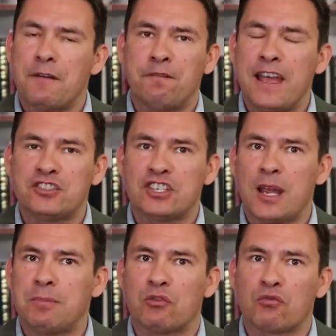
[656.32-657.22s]
a face
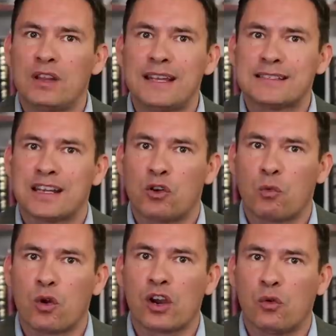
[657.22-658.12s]
shape that really is gonna
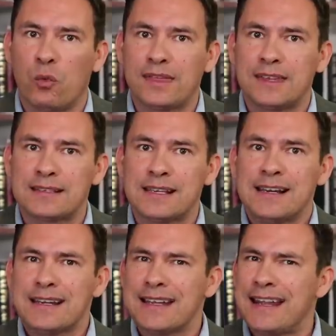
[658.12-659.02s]
work with this.
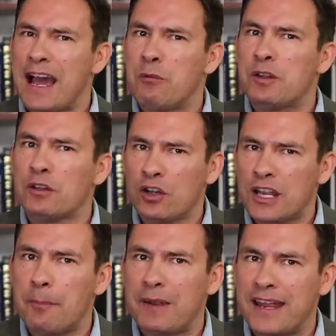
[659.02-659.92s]
Again, I would
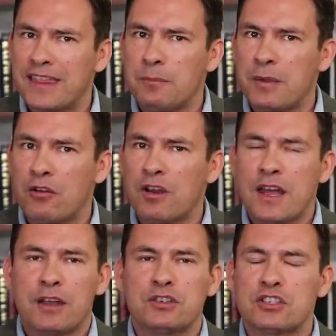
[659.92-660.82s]
look up in the mirror.
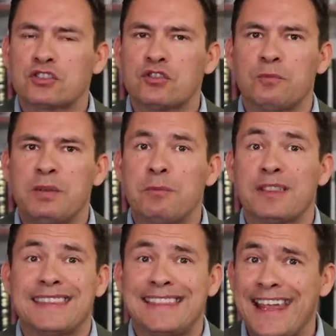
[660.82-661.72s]
There are just certain people
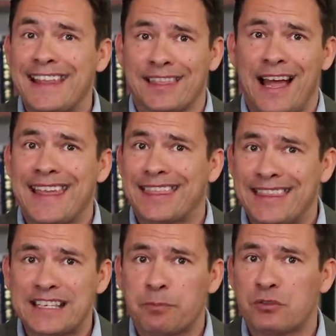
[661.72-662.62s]
that they like
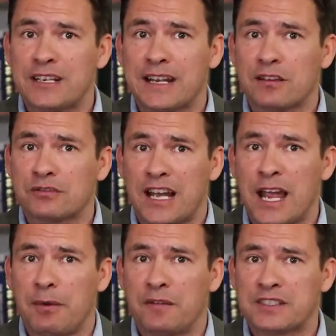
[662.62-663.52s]
this particular type of